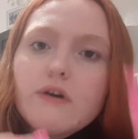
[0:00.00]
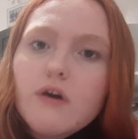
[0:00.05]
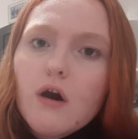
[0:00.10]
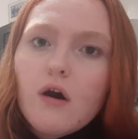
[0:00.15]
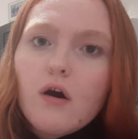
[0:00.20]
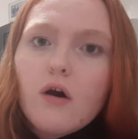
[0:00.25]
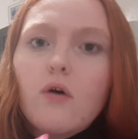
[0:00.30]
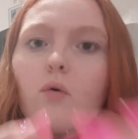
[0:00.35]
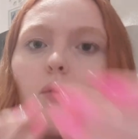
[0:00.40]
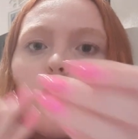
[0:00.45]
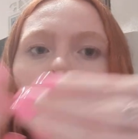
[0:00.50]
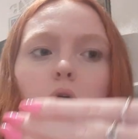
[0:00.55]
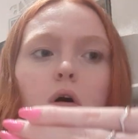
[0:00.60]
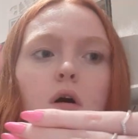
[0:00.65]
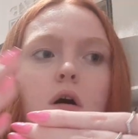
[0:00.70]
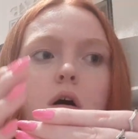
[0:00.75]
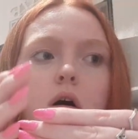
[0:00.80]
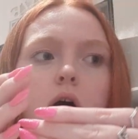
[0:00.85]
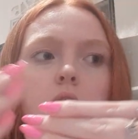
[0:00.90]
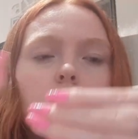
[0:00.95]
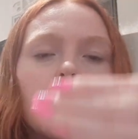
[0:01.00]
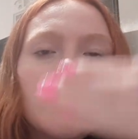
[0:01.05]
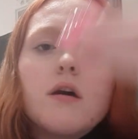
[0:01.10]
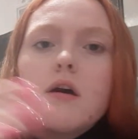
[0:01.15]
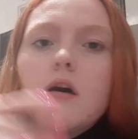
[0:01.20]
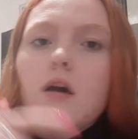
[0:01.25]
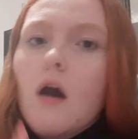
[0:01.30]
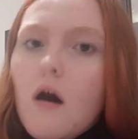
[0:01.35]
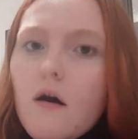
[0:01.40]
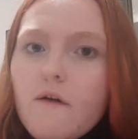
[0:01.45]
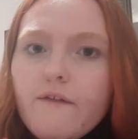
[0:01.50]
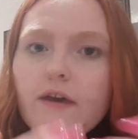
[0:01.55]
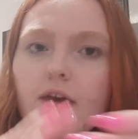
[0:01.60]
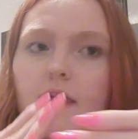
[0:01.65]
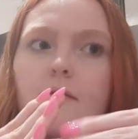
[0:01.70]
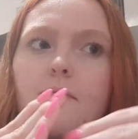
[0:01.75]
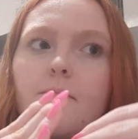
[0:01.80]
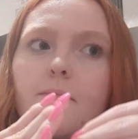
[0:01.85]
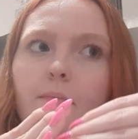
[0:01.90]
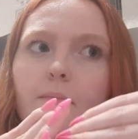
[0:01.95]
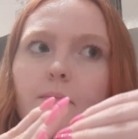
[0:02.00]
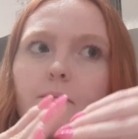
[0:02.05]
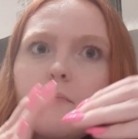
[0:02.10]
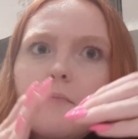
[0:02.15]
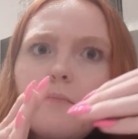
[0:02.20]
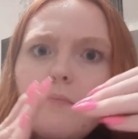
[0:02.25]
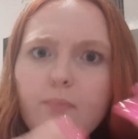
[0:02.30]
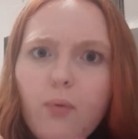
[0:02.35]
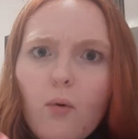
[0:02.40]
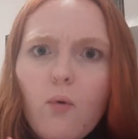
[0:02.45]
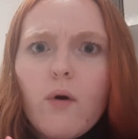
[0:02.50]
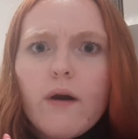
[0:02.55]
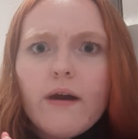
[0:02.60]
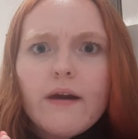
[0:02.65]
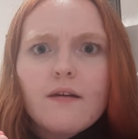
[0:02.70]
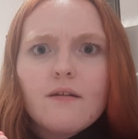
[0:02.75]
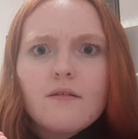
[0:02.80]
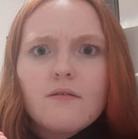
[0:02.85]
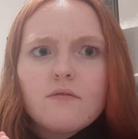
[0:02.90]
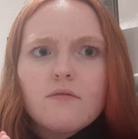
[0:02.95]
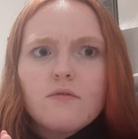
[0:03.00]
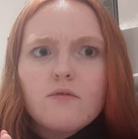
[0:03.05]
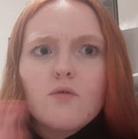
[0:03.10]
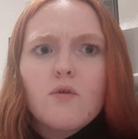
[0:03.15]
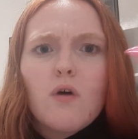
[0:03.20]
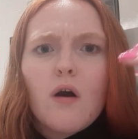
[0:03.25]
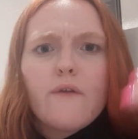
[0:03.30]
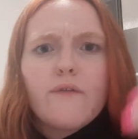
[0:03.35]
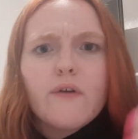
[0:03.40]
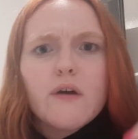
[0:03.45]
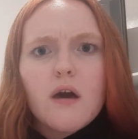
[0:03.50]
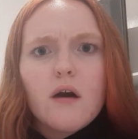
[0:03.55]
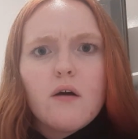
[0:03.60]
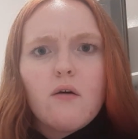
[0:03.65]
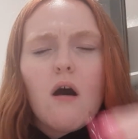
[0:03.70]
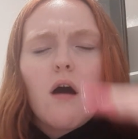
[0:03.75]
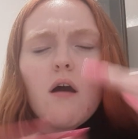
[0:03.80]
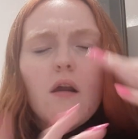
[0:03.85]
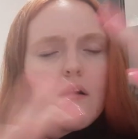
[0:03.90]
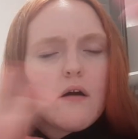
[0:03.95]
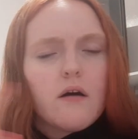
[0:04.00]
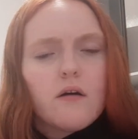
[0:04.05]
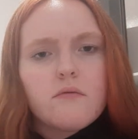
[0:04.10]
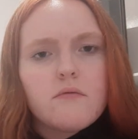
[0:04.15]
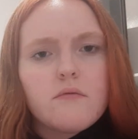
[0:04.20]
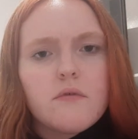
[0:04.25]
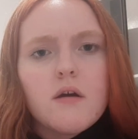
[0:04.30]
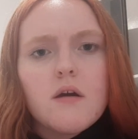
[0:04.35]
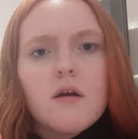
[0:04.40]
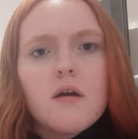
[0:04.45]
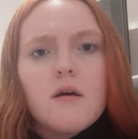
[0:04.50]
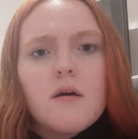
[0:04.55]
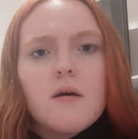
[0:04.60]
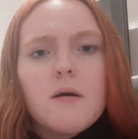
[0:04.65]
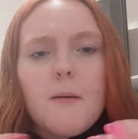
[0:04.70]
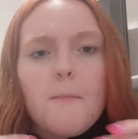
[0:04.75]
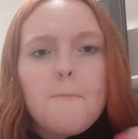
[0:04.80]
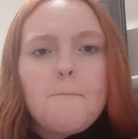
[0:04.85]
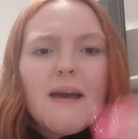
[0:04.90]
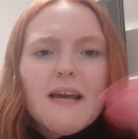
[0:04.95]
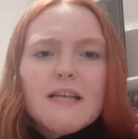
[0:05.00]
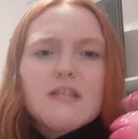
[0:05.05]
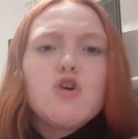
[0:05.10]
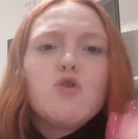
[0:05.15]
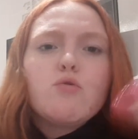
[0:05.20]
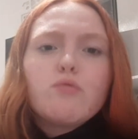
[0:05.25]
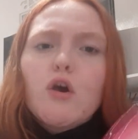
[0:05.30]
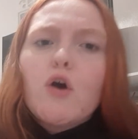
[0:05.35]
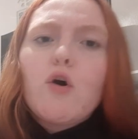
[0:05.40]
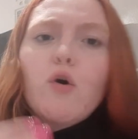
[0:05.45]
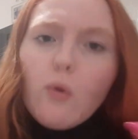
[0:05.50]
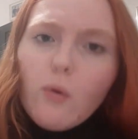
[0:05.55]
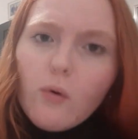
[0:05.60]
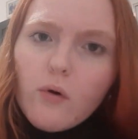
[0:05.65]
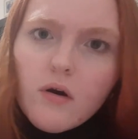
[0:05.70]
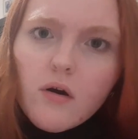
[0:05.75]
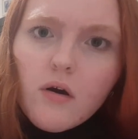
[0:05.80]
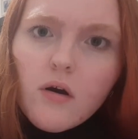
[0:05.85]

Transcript: girl or curvy boy to curvy girl. I don't know. Me to you.